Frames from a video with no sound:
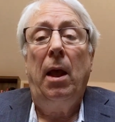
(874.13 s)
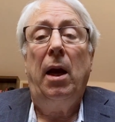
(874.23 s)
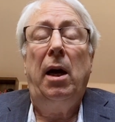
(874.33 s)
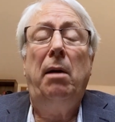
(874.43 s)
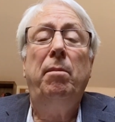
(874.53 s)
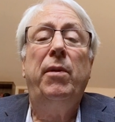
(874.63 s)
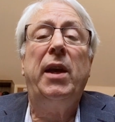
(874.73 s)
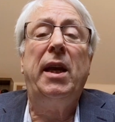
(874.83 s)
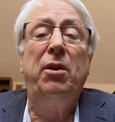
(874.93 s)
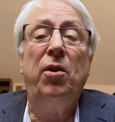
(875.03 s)
The
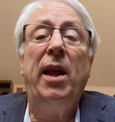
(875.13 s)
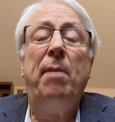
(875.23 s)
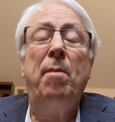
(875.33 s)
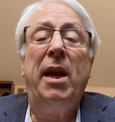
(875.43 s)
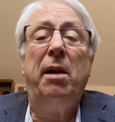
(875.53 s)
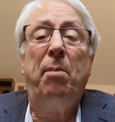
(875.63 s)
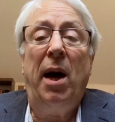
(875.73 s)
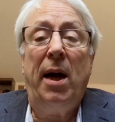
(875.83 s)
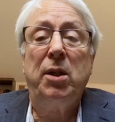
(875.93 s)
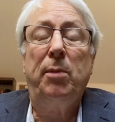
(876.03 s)
internet made it
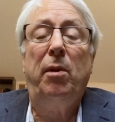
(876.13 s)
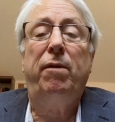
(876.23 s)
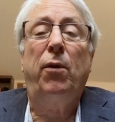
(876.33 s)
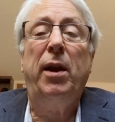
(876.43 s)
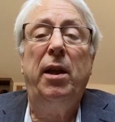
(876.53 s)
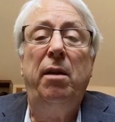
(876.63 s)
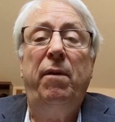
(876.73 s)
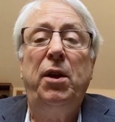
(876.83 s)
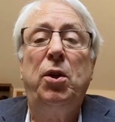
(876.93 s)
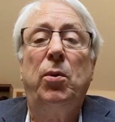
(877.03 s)
possible for
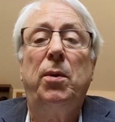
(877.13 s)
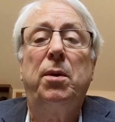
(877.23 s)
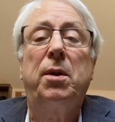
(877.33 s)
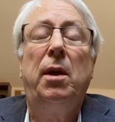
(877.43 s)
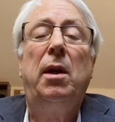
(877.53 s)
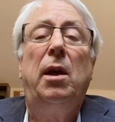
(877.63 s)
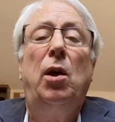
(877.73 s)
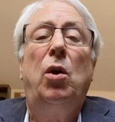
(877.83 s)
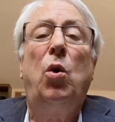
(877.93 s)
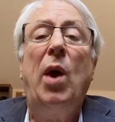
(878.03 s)
individuals
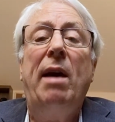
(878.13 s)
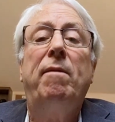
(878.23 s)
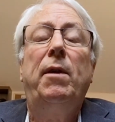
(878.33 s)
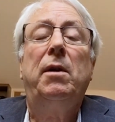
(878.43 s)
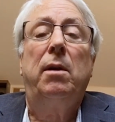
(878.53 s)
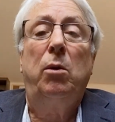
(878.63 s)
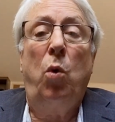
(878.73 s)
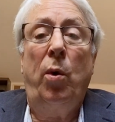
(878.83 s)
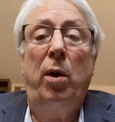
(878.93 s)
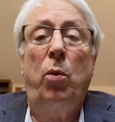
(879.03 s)
who have
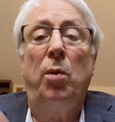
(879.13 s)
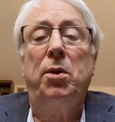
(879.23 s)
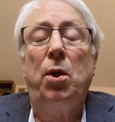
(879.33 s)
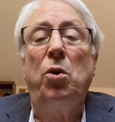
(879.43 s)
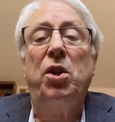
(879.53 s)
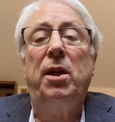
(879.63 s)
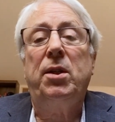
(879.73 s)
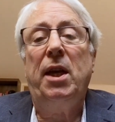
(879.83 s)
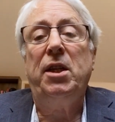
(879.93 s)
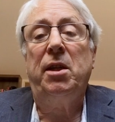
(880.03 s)
quote unquote
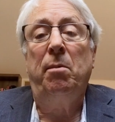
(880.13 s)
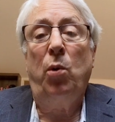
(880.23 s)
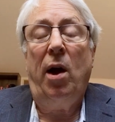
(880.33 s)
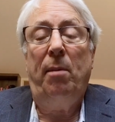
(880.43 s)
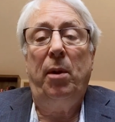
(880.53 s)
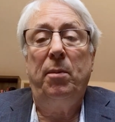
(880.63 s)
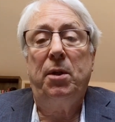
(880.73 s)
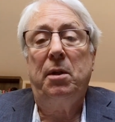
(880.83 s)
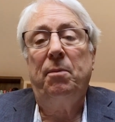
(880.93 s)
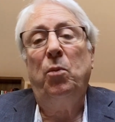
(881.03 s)
socialization
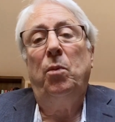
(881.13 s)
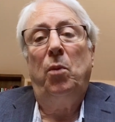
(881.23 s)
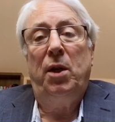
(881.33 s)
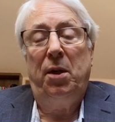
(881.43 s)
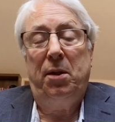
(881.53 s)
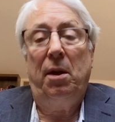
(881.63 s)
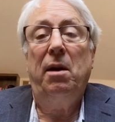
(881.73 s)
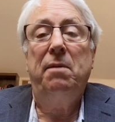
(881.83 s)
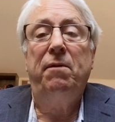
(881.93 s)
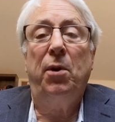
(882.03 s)
problems, which is
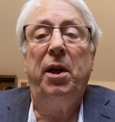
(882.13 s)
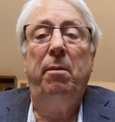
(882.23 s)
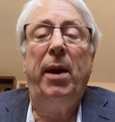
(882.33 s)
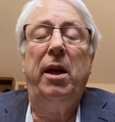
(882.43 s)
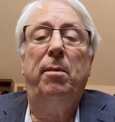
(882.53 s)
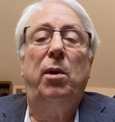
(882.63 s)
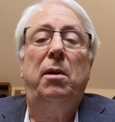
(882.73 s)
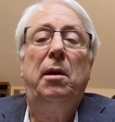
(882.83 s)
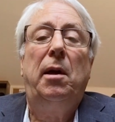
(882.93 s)
very debatable.